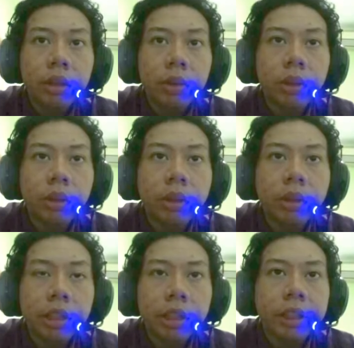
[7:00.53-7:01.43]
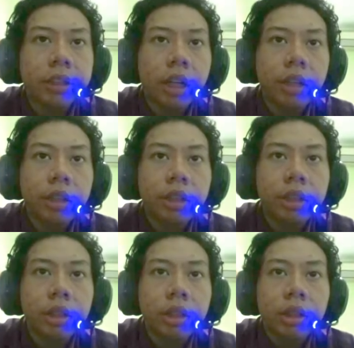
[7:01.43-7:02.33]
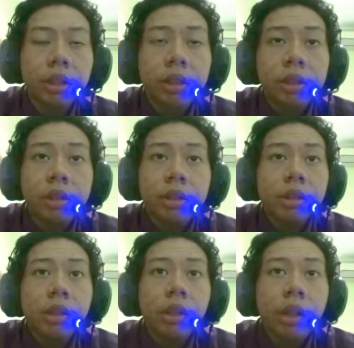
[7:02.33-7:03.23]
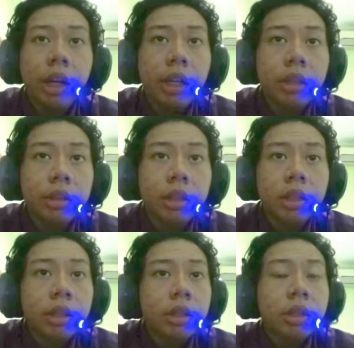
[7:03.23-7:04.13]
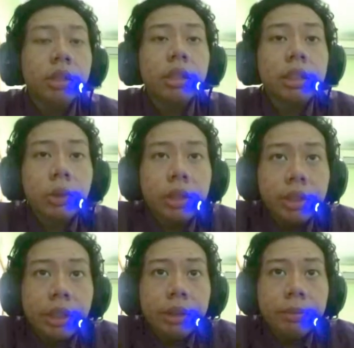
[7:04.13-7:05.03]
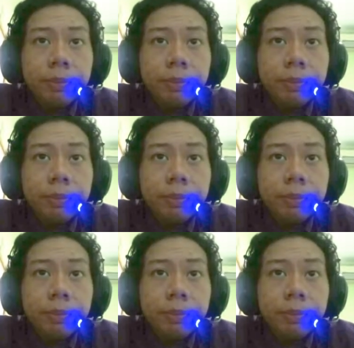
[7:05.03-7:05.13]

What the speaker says: to determine the net charge. Okay, last question.